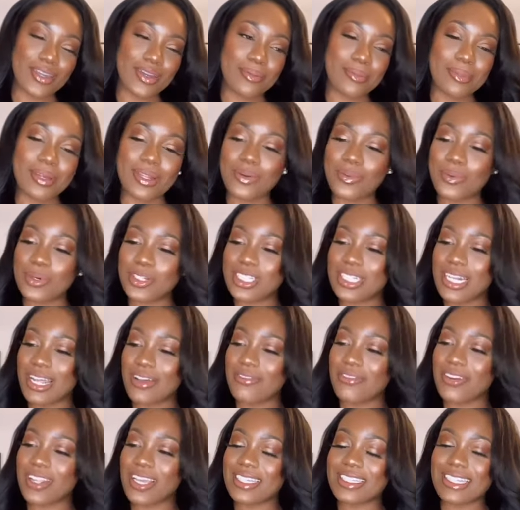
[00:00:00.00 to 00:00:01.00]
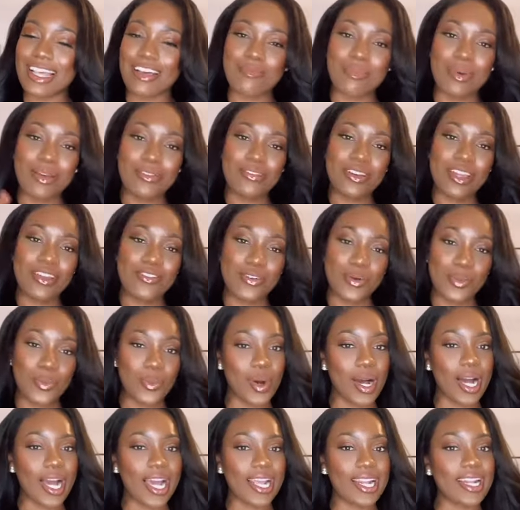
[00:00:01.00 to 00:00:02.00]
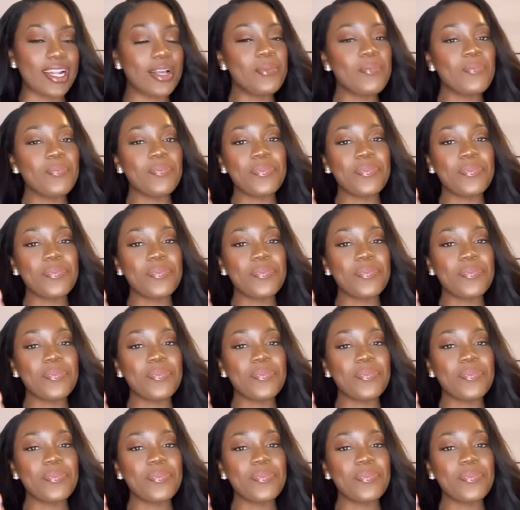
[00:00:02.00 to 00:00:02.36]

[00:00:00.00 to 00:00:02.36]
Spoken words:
I'm going to watch Netflix, have my favorite wine.